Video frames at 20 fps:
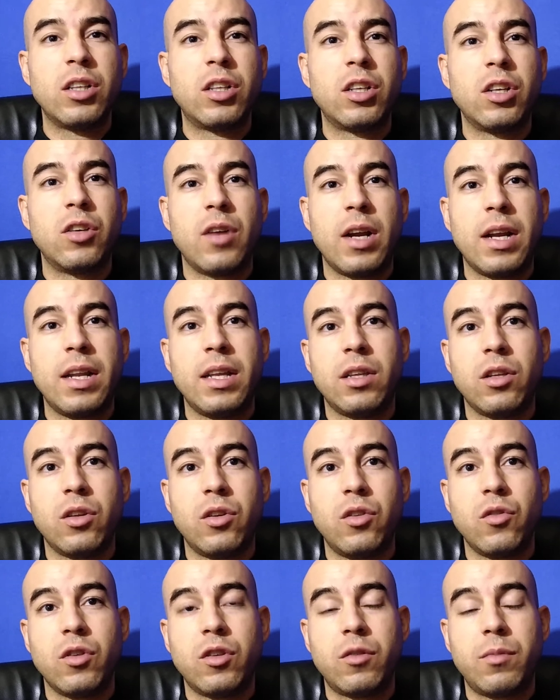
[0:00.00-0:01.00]
integrating the
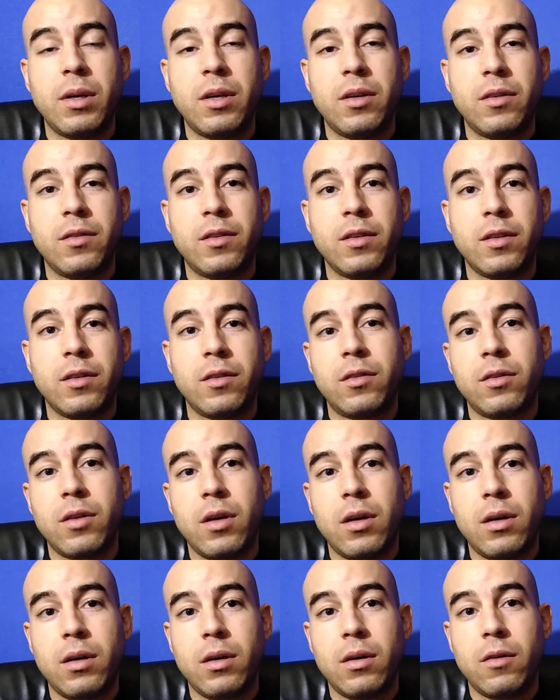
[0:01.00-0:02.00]
new experiences
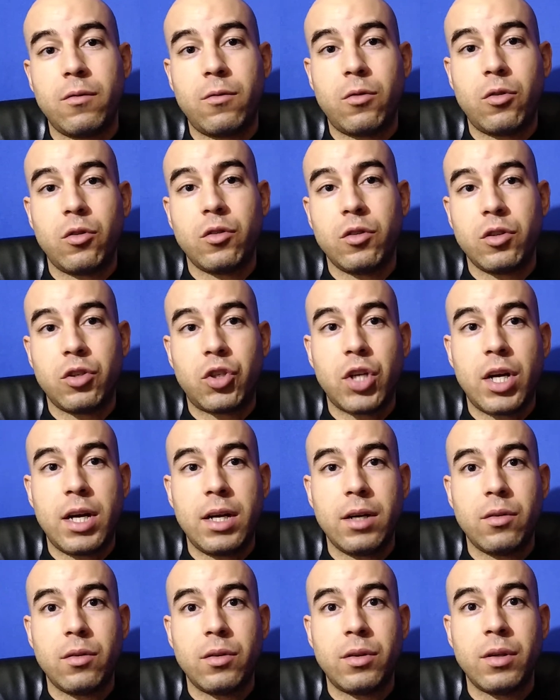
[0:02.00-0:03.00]
for the
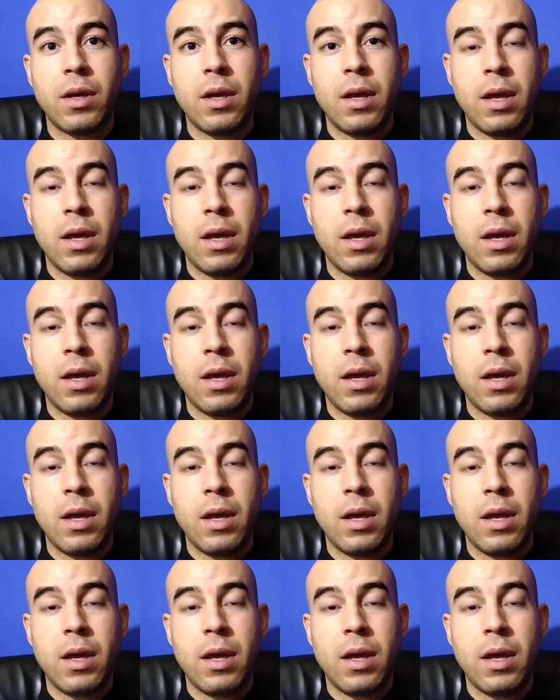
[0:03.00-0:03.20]
child.